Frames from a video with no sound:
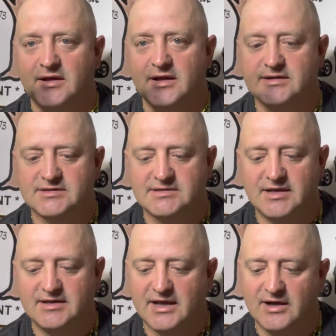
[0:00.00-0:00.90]
and
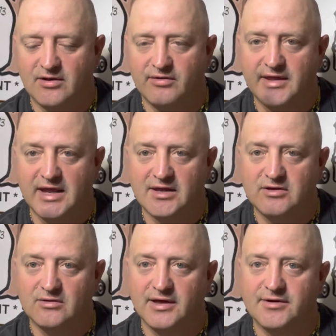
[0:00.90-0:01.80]
send out thank
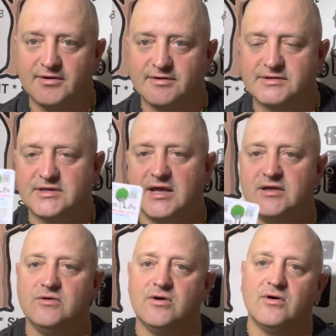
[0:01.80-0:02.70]
you letters, thank
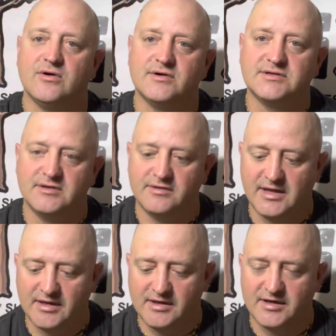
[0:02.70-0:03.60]
you cards,
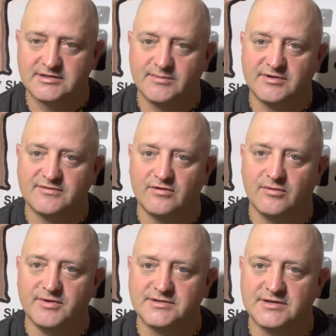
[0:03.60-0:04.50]
thanking customers for their
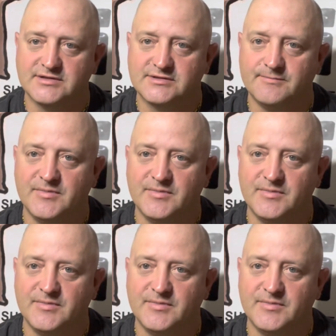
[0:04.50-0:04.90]
business.